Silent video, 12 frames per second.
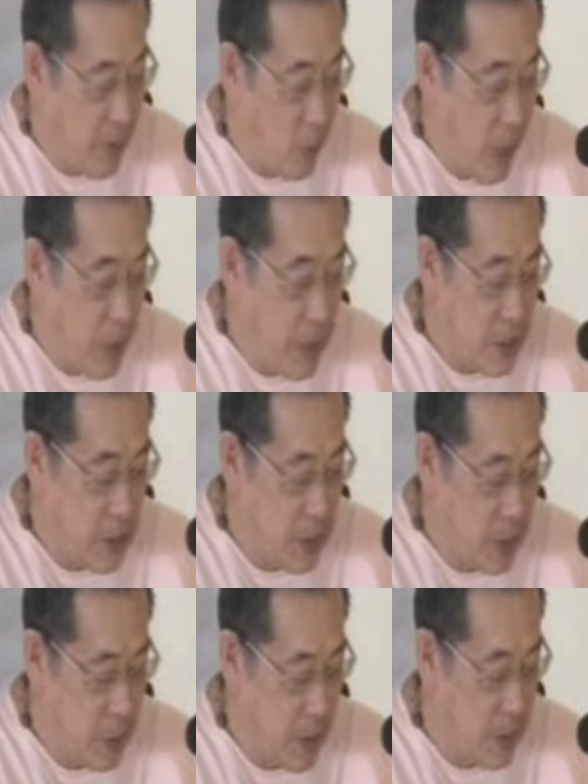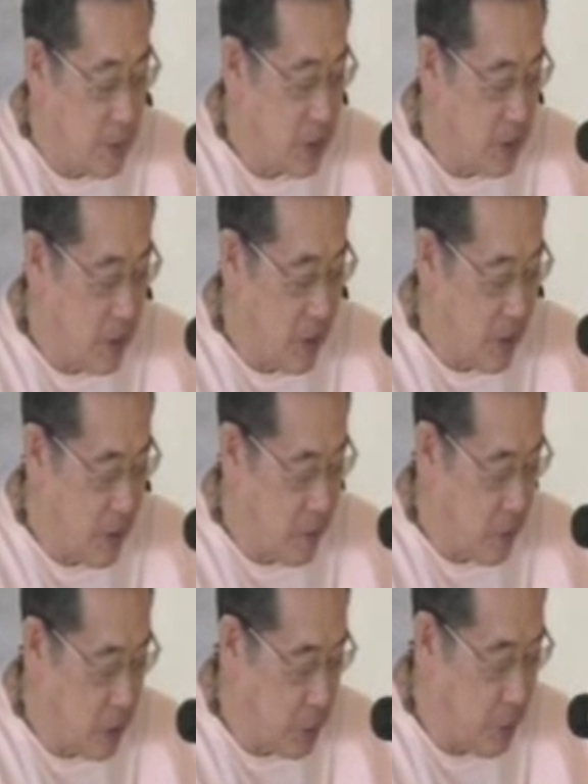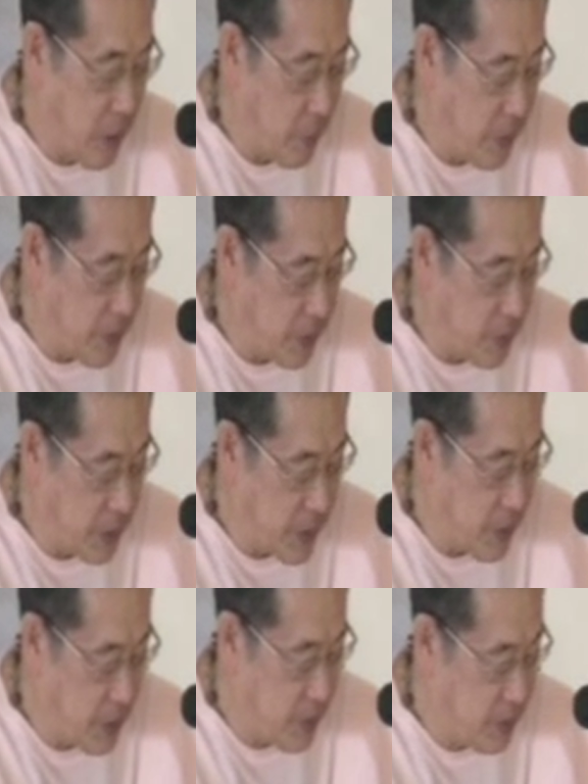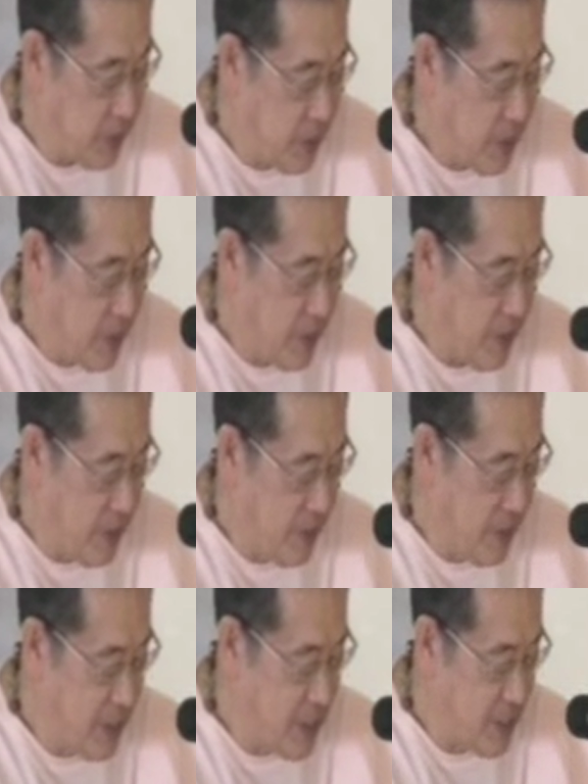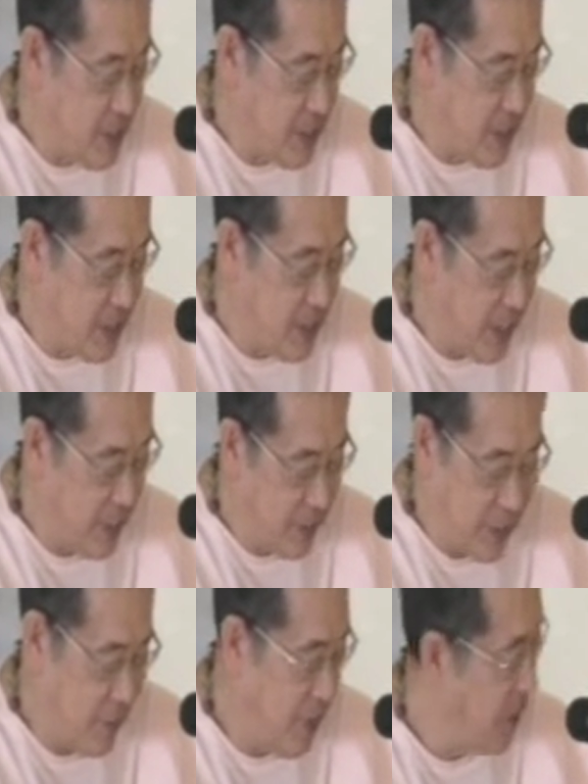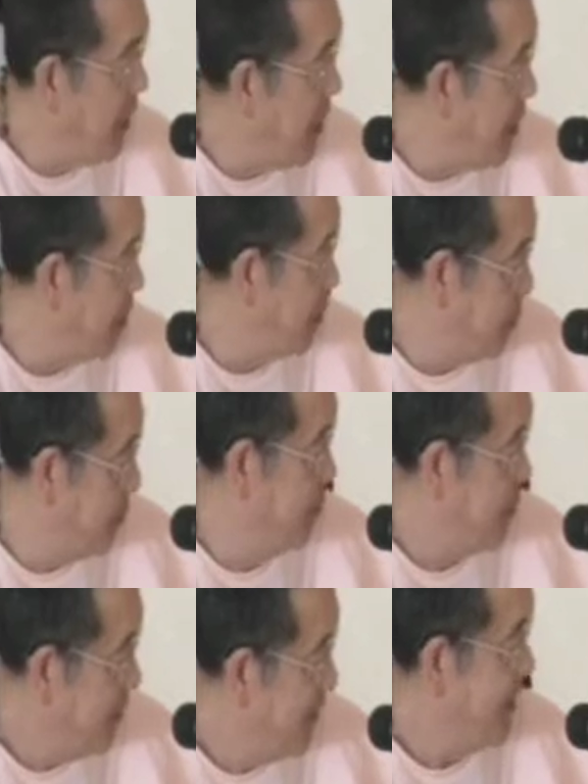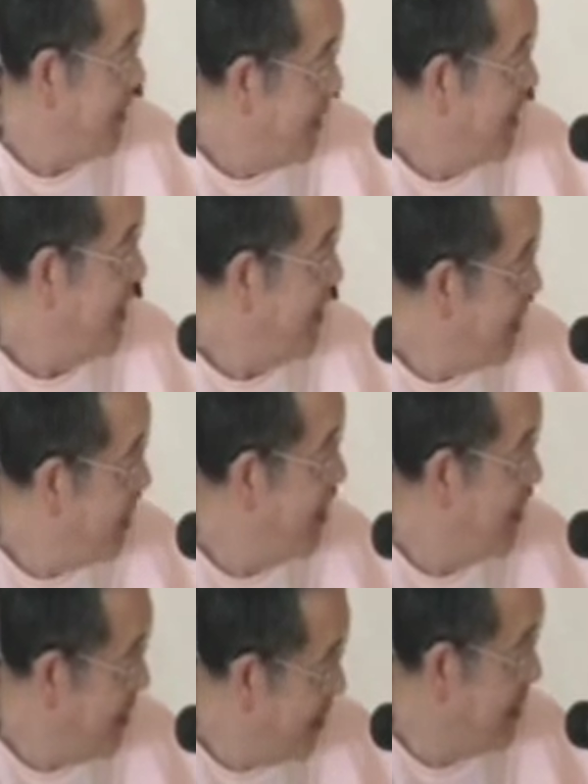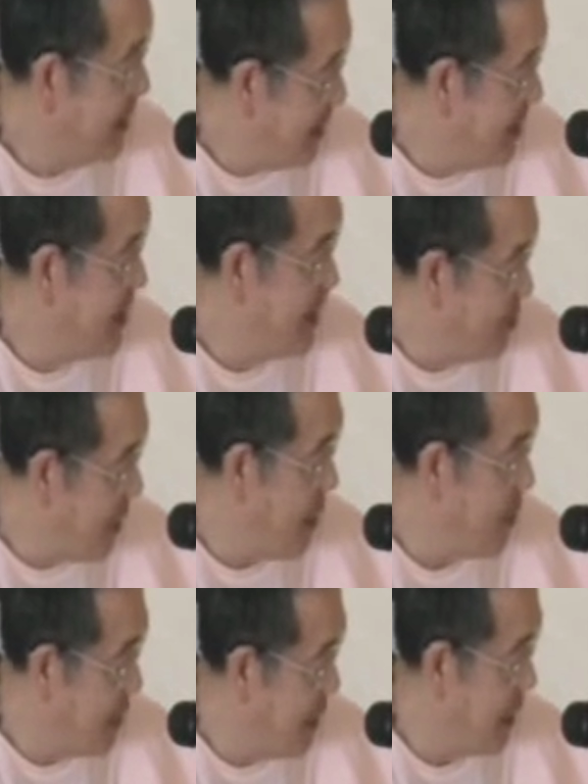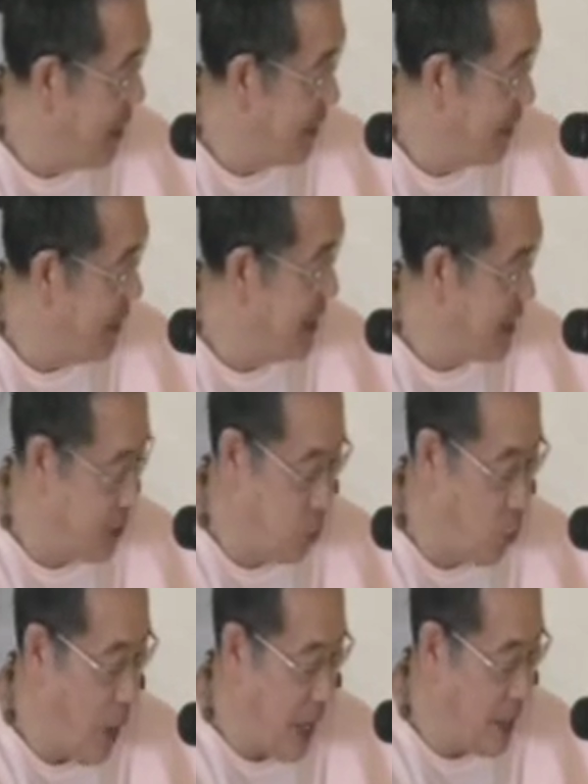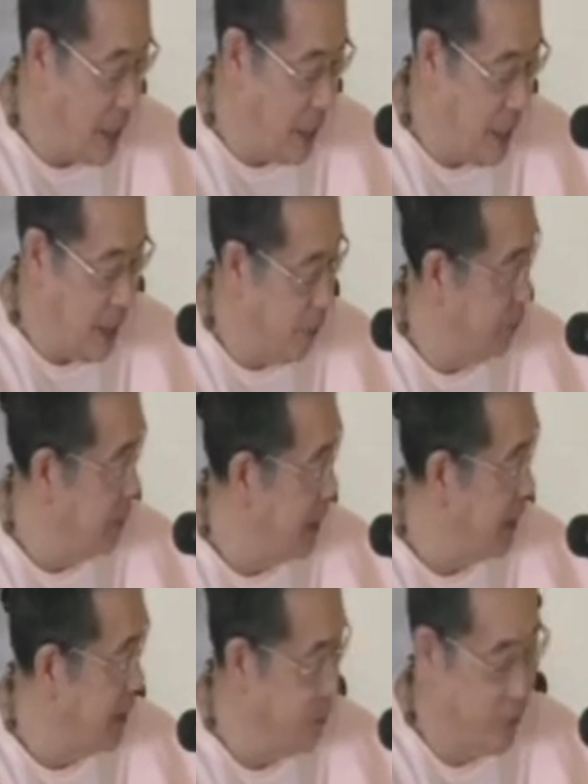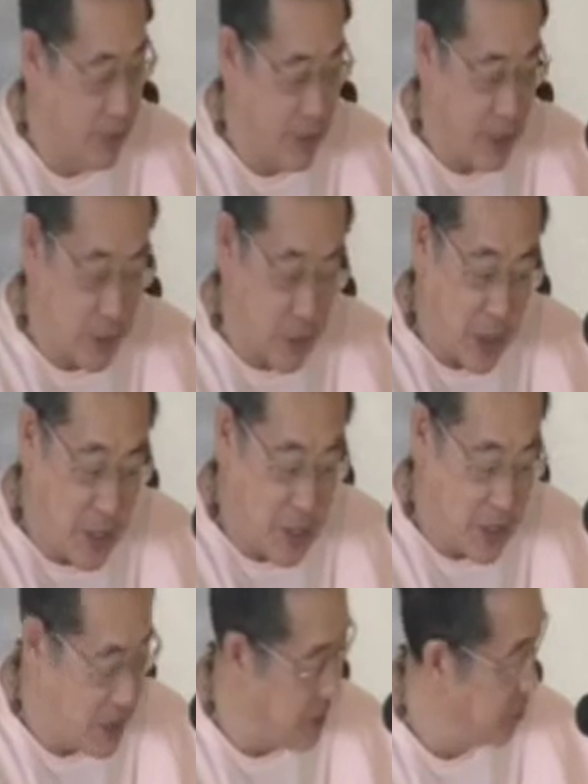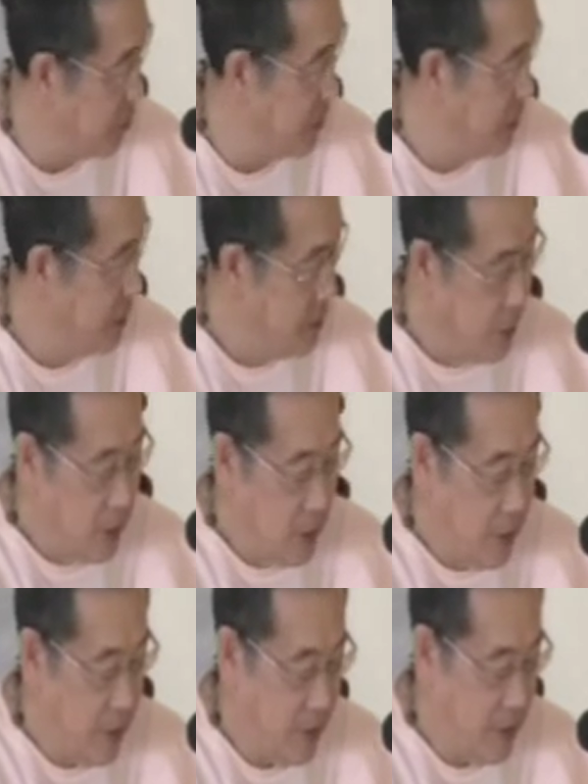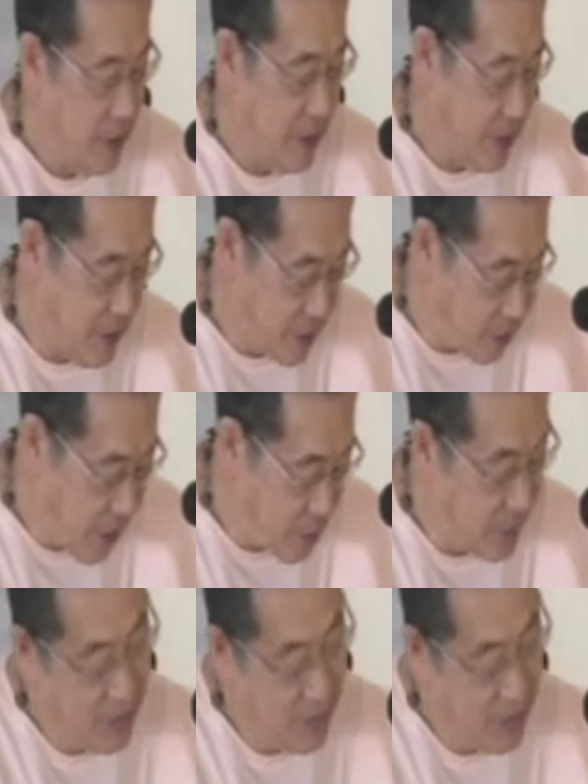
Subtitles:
why this thing becomes most prominent is because this is the center of their life. This is how they get, this is why they live. They live for these relationships. And then they get interrupted,